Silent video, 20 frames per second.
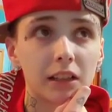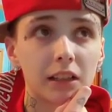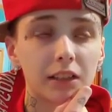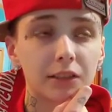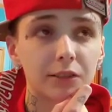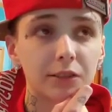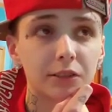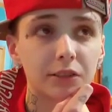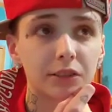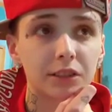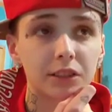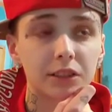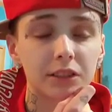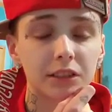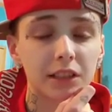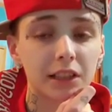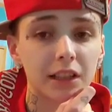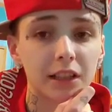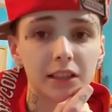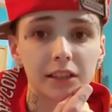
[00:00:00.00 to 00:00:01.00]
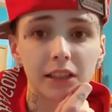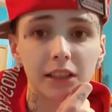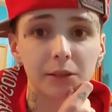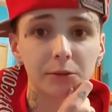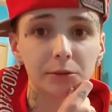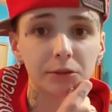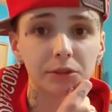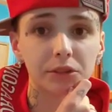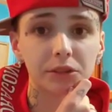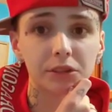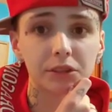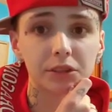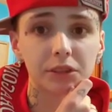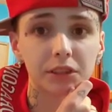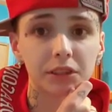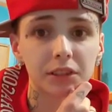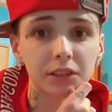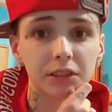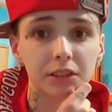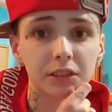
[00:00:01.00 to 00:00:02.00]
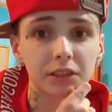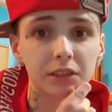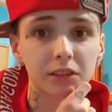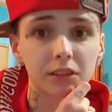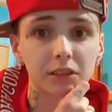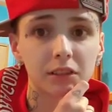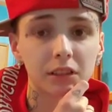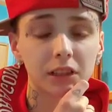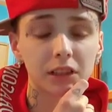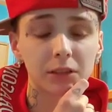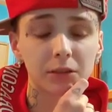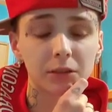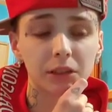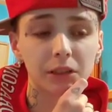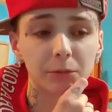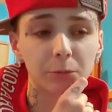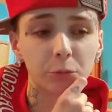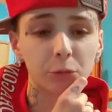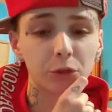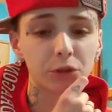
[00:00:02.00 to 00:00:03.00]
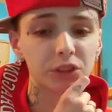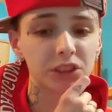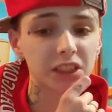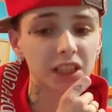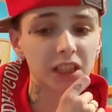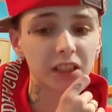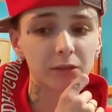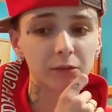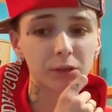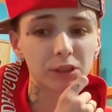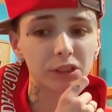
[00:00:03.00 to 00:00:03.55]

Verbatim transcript: it just yeah, that was like eh, once I